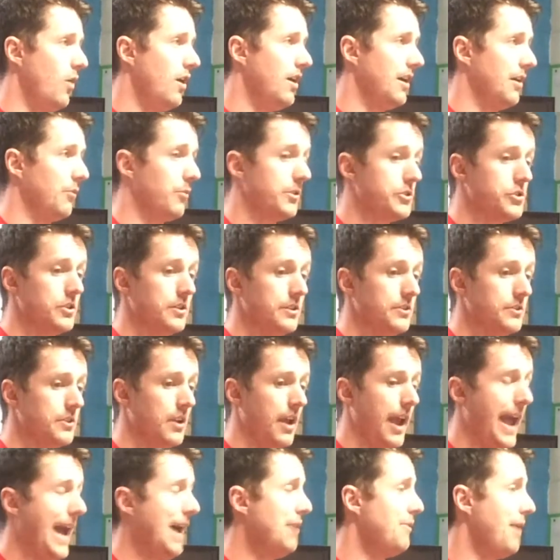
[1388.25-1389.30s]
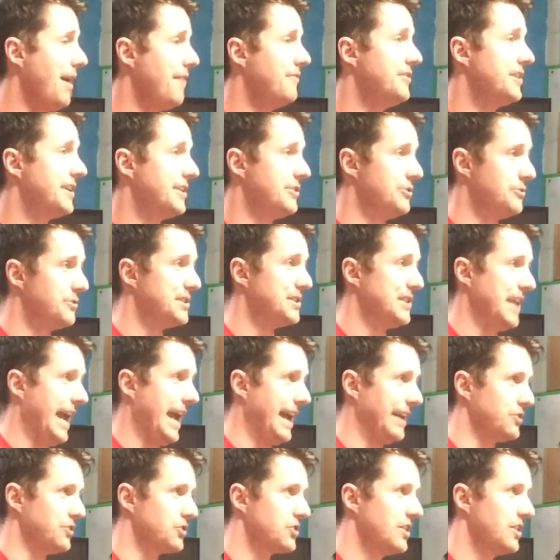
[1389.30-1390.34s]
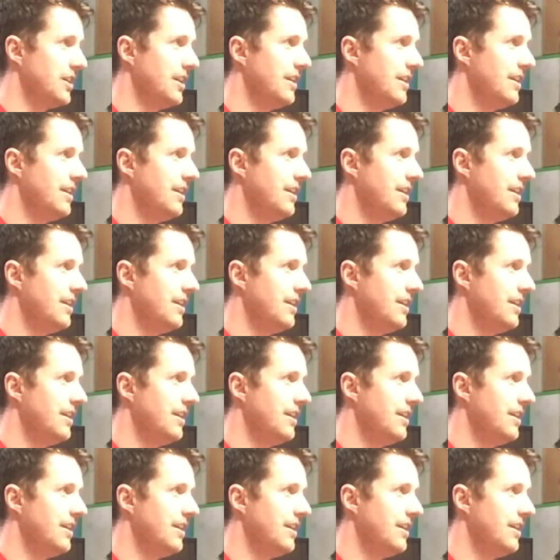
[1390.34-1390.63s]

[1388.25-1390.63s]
what you want, which is how heavy can you snatch.